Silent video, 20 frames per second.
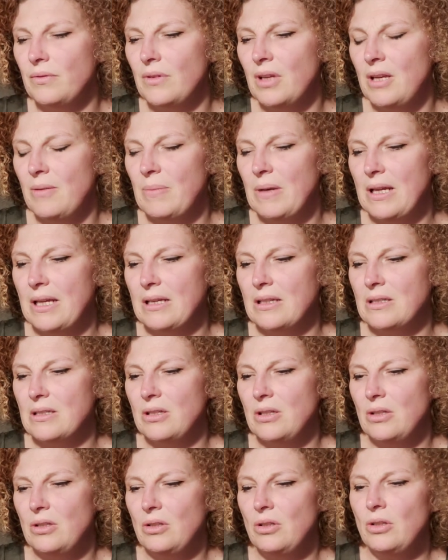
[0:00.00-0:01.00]
He
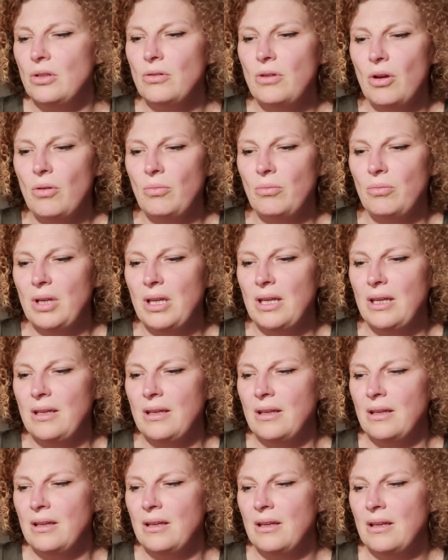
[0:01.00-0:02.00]
blinked. "You don't
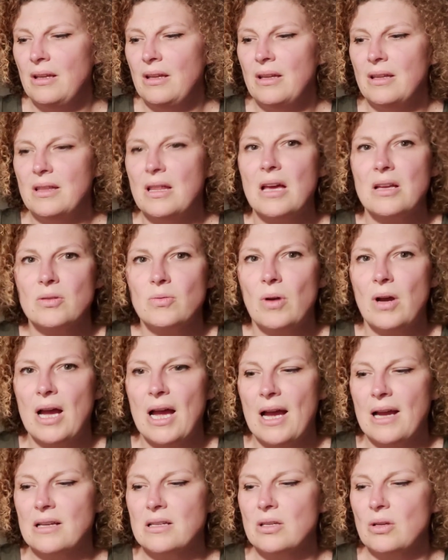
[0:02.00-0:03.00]
mean that's what
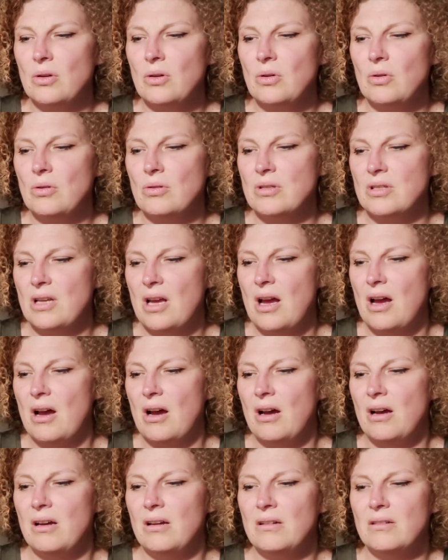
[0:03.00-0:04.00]
axe of horns
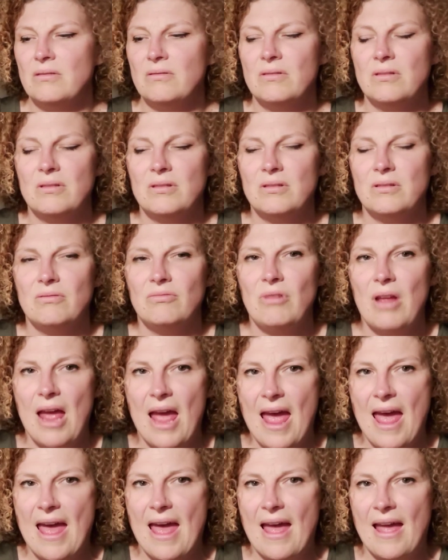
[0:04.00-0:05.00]
are?
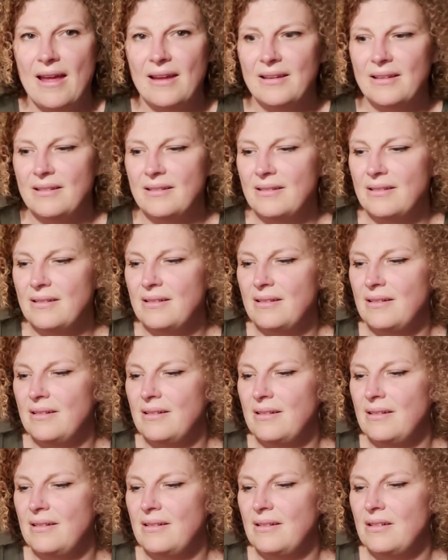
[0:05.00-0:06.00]
Hair?"
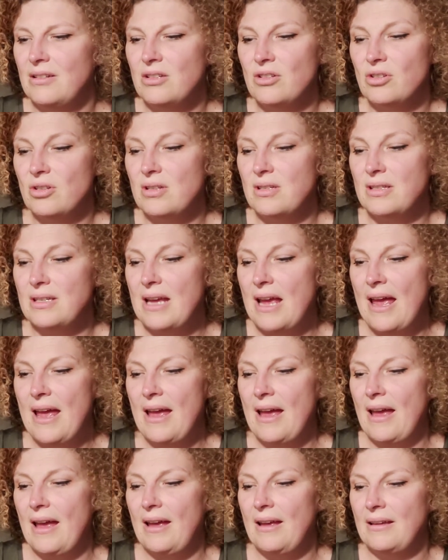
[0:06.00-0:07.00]
"Just
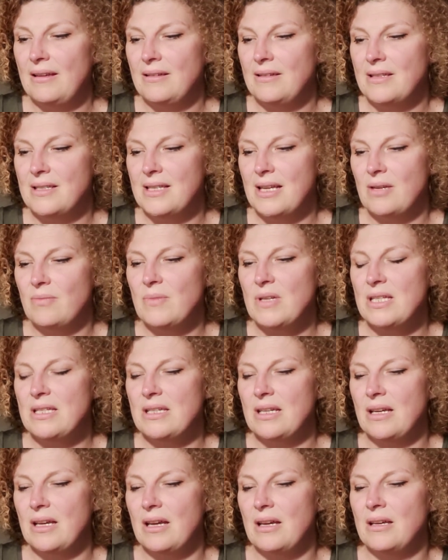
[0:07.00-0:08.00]
hair," said
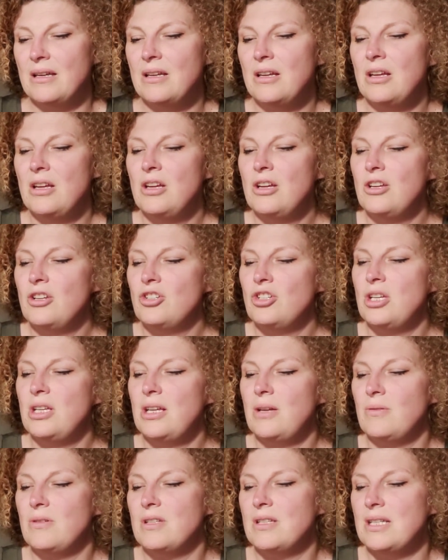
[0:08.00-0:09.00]
Mystica.
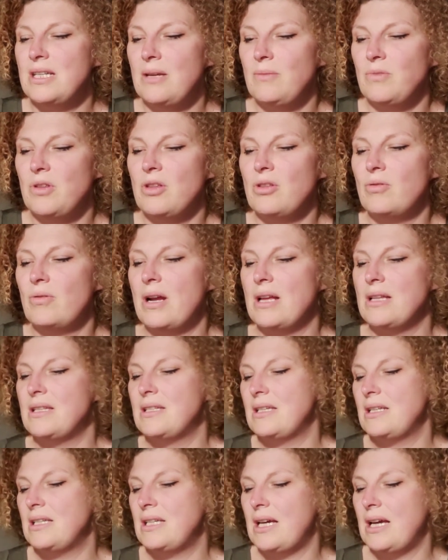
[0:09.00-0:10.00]
She snipped the
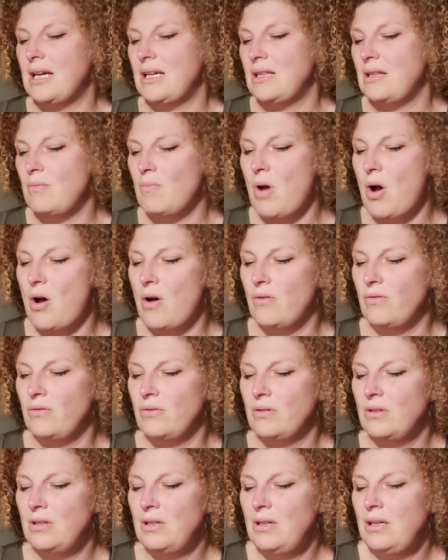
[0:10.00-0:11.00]
threads and tied them off.
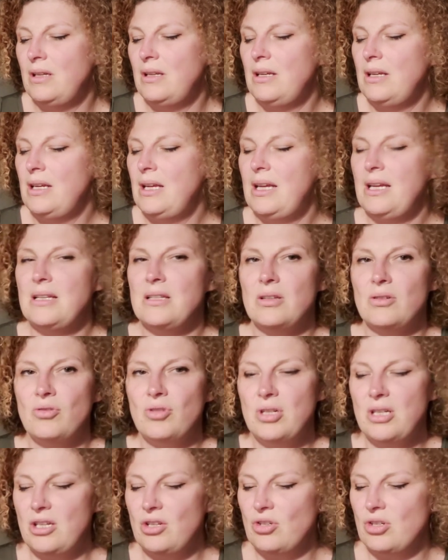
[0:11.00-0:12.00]
"It's a
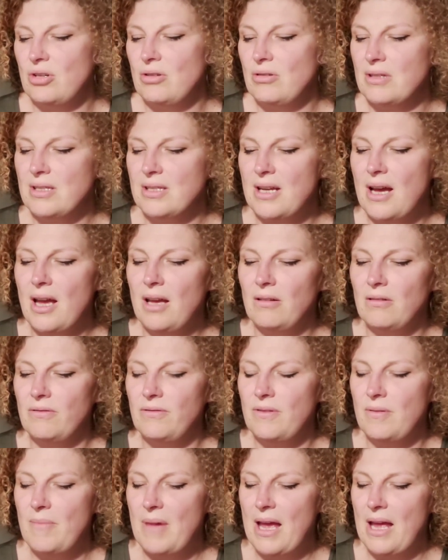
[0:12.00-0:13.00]
traditional style
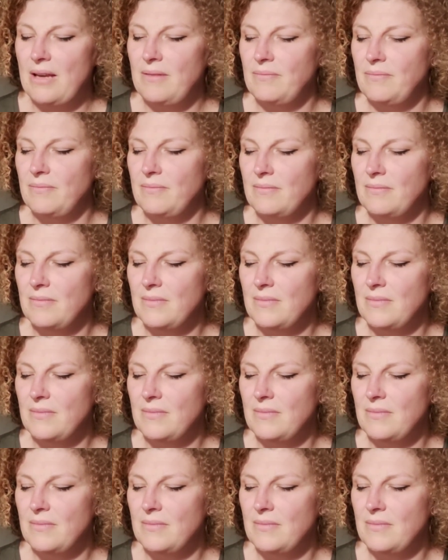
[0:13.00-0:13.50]
for men.